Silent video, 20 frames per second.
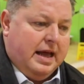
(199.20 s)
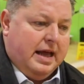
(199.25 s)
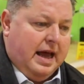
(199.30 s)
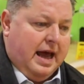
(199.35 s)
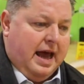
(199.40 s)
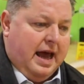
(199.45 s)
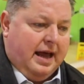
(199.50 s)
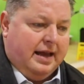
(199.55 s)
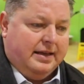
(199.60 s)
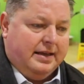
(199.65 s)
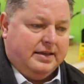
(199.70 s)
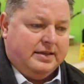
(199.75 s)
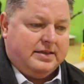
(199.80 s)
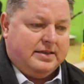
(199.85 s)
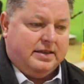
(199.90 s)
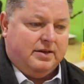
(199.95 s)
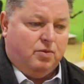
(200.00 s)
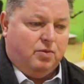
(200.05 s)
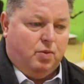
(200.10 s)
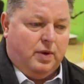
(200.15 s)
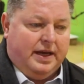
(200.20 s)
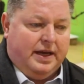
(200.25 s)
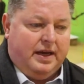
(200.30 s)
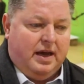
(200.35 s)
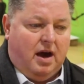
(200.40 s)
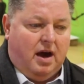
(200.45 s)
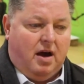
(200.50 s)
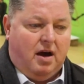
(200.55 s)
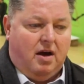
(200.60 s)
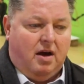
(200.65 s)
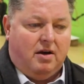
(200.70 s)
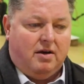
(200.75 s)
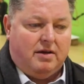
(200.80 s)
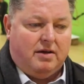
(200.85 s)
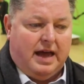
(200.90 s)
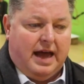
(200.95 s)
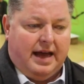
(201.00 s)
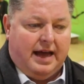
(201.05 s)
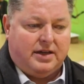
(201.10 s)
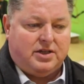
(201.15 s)
and
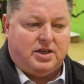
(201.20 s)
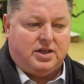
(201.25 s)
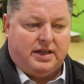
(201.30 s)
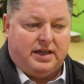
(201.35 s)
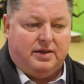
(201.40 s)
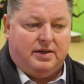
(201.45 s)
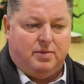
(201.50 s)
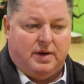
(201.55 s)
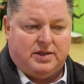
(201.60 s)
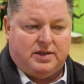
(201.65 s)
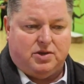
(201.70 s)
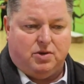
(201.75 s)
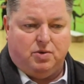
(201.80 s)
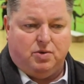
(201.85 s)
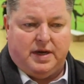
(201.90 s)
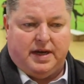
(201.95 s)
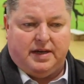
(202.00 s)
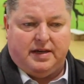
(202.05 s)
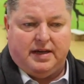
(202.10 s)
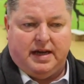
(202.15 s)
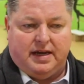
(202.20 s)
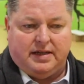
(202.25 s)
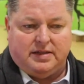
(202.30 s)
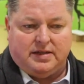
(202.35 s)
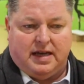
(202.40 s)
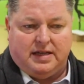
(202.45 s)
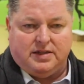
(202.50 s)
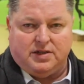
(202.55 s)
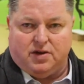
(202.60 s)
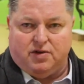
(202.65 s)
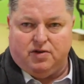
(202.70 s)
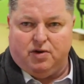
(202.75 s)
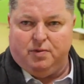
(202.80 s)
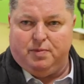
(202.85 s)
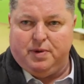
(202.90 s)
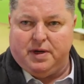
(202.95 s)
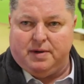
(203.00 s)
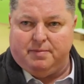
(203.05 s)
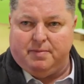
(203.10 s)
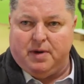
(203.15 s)
we're talking as a
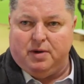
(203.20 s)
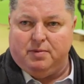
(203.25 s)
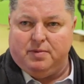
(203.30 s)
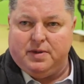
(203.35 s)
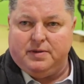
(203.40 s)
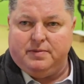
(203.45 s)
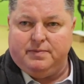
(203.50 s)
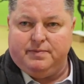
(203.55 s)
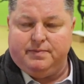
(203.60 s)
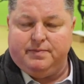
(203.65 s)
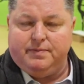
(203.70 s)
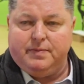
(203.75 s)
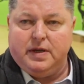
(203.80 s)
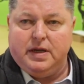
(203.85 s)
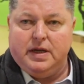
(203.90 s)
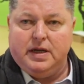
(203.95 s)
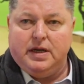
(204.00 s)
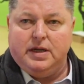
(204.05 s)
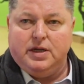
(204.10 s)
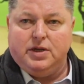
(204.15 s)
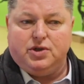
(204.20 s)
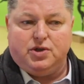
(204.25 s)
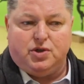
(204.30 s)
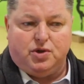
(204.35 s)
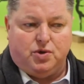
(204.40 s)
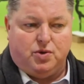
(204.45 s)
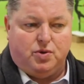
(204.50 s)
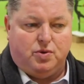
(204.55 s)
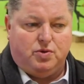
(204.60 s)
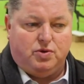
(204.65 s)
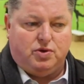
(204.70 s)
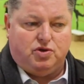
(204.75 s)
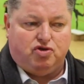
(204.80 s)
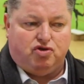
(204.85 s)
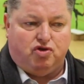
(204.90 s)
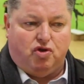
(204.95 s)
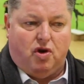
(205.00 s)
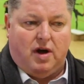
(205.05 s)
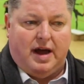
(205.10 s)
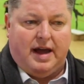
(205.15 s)
group at the moment to
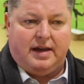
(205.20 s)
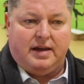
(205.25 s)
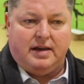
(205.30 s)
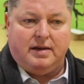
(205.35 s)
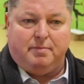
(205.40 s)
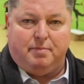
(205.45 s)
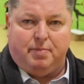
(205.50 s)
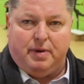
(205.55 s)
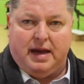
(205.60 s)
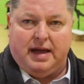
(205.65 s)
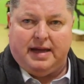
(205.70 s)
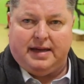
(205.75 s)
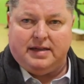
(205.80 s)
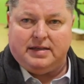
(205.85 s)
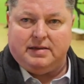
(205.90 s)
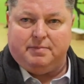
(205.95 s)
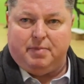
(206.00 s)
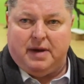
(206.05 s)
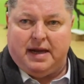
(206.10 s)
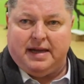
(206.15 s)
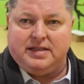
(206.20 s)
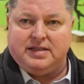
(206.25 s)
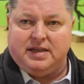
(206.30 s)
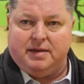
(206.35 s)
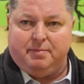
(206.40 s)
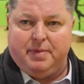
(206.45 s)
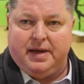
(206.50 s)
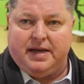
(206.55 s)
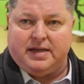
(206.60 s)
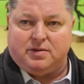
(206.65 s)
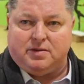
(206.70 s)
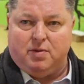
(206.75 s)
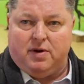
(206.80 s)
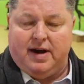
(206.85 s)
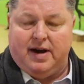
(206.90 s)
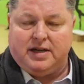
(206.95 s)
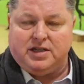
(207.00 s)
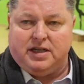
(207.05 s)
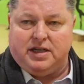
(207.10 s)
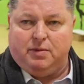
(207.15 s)
try and place it best. We're
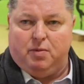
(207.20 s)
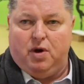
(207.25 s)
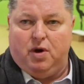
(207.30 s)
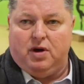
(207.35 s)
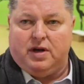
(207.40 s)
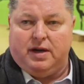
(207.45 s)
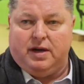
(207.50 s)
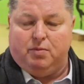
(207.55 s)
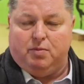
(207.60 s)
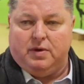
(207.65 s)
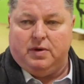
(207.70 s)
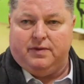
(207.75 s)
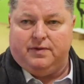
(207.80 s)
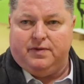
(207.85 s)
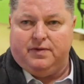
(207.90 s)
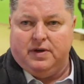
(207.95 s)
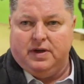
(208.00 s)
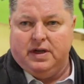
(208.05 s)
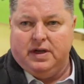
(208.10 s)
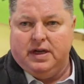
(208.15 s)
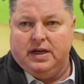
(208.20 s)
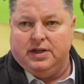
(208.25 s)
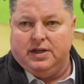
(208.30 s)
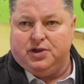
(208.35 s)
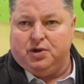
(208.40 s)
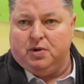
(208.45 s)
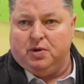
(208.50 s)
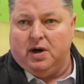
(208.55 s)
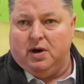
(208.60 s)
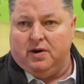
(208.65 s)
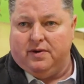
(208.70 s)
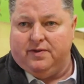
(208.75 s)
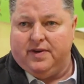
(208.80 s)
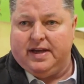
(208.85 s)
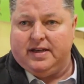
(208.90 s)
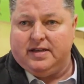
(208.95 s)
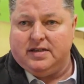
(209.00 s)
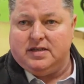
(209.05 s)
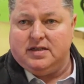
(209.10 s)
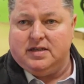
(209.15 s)
actually working with Duco
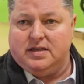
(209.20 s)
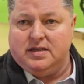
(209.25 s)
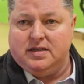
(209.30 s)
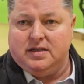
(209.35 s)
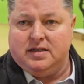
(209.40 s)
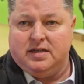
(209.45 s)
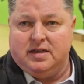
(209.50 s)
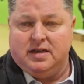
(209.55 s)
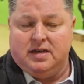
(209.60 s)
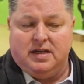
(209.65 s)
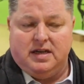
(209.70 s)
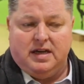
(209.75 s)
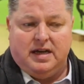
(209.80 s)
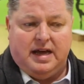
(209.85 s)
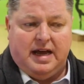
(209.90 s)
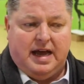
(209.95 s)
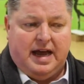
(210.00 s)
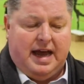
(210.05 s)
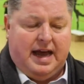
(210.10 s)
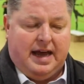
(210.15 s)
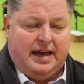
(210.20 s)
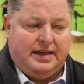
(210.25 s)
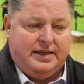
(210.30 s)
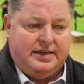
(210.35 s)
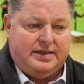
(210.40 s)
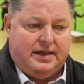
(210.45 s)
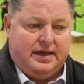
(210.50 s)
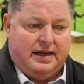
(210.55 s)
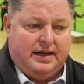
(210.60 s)
Events and